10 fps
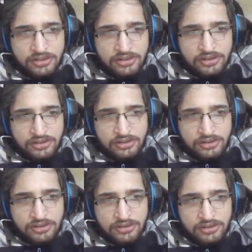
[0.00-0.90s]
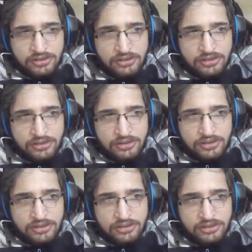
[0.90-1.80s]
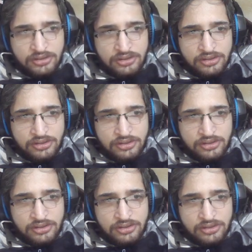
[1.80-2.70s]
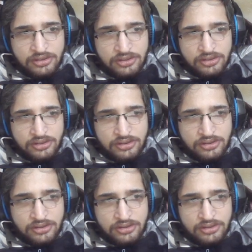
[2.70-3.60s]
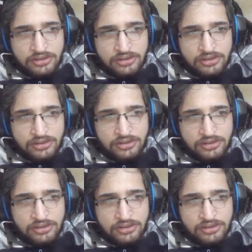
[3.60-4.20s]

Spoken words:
Nothing is said.